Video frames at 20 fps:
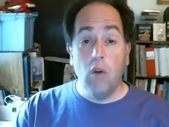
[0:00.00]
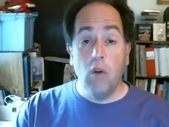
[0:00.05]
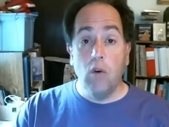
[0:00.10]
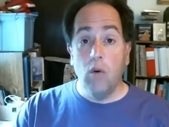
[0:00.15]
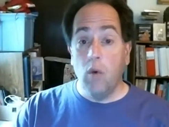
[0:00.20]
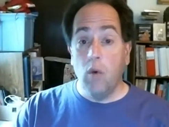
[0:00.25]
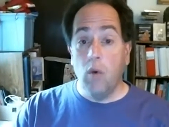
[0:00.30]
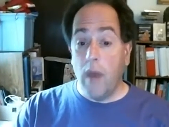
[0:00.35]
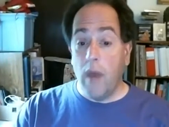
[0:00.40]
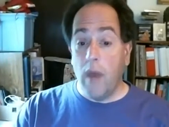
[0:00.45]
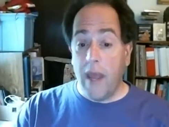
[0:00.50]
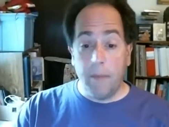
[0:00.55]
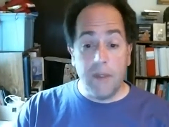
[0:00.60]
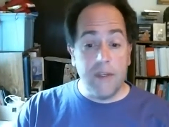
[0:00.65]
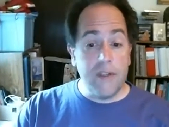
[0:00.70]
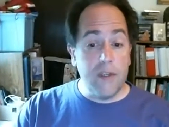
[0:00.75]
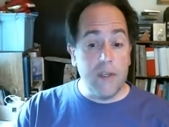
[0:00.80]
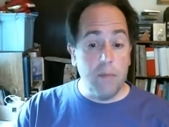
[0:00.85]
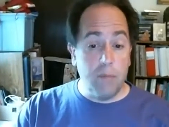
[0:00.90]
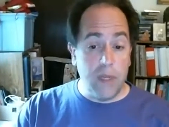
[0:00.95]
who
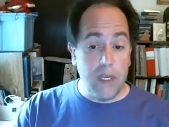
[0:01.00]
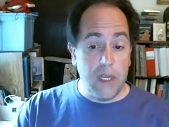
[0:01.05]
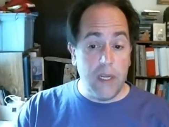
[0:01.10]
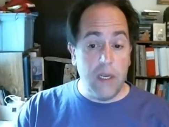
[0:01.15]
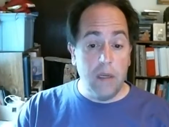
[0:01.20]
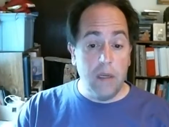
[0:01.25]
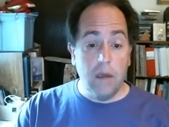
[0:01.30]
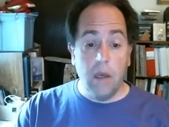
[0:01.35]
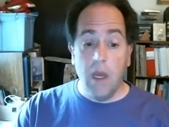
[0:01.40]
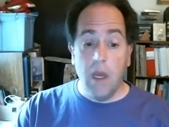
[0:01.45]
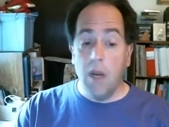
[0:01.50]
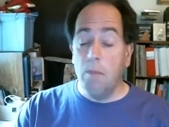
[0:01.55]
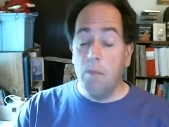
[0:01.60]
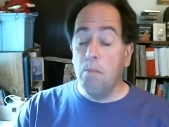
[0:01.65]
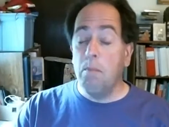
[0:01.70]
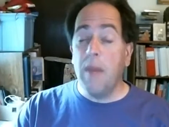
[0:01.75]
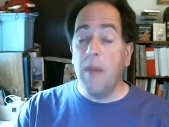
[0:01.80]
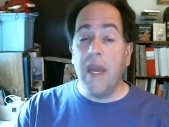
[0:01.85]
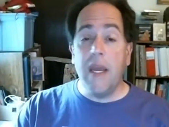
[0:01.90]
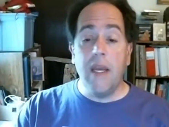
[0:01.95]
happens to be an
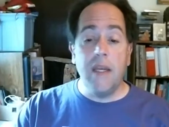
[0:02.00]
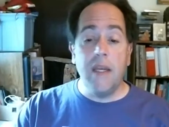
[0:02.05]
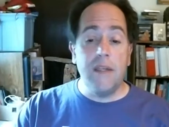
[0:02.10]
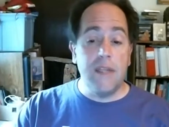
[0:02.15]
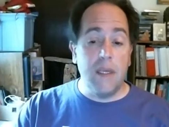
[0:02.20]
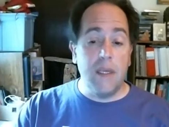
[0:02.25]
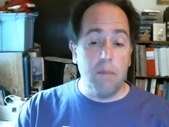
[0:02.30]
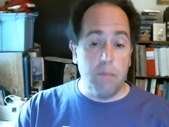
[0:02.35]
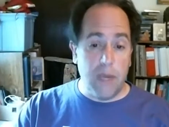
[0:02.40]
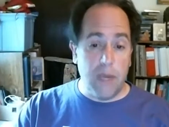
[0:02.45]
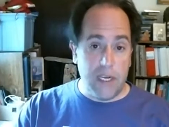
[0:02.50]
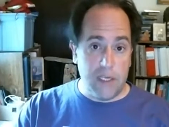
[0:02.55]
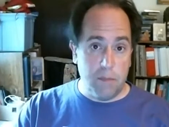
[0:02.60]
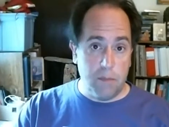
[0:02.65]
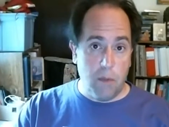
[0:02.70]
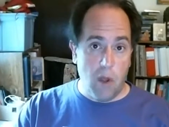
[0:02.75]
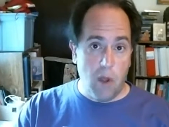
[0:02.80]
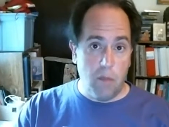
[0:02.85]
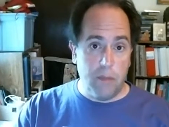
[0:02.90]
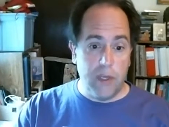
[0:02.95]
amazing
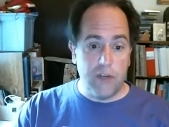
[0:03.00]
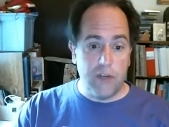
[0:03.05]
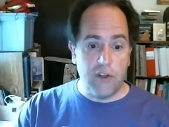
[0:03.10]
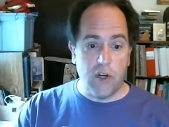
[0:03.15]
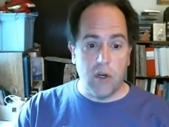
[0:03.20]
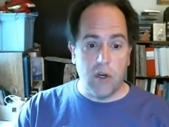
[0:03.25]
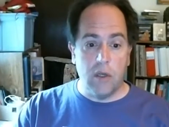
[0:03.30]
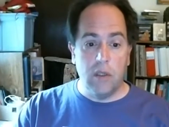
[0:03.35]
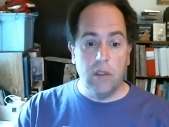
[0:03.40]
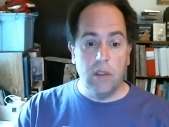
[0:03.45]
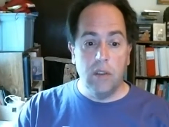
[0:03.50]
baseball pitcher.